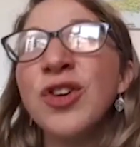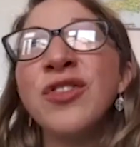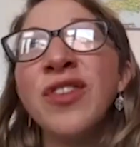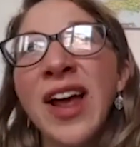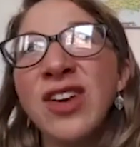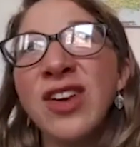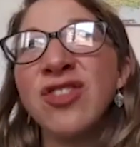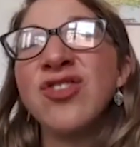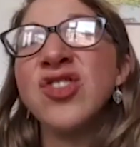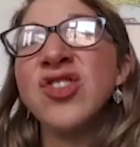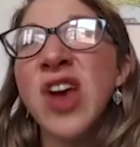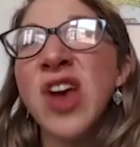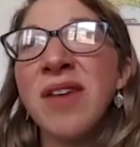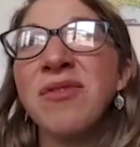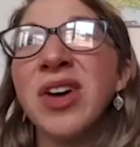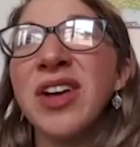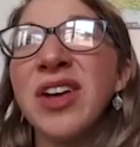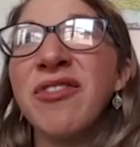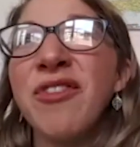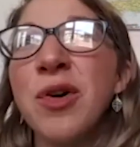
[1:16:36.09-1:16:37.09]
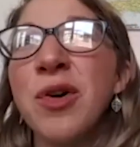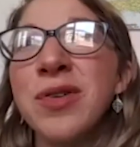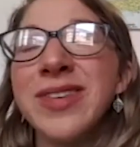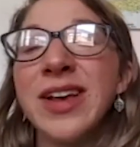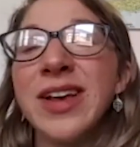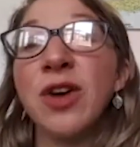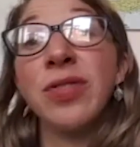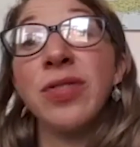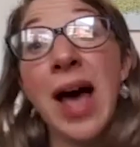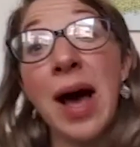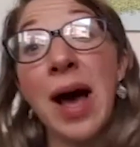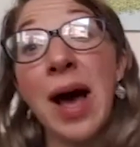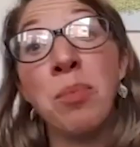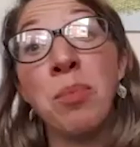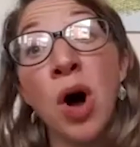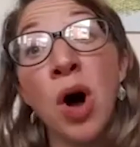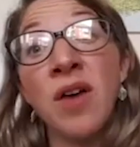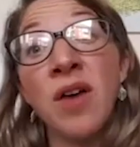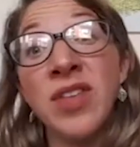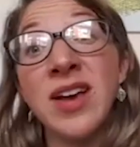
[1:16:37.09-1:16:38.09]
of like just generally focusing on that
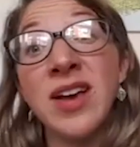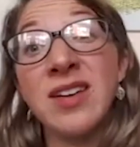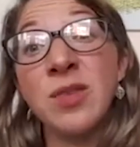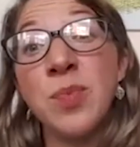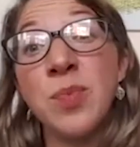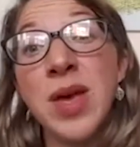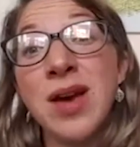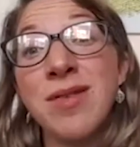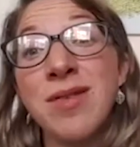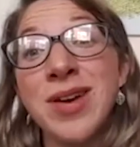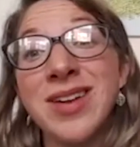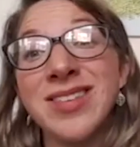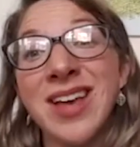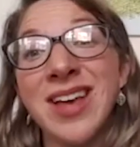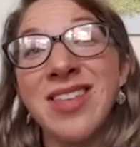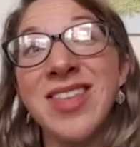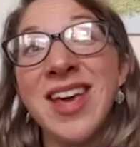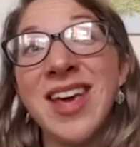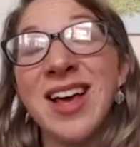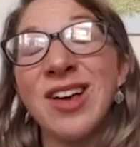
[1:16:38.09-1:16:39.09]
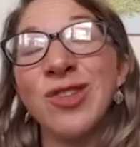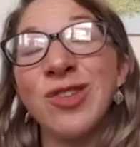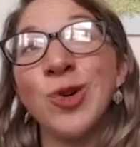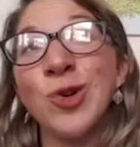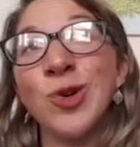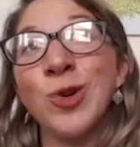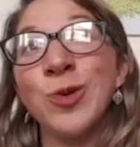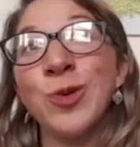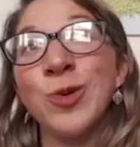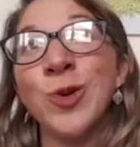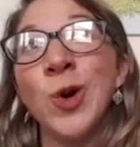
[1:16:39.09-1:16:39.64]
part of the experience, I think sort of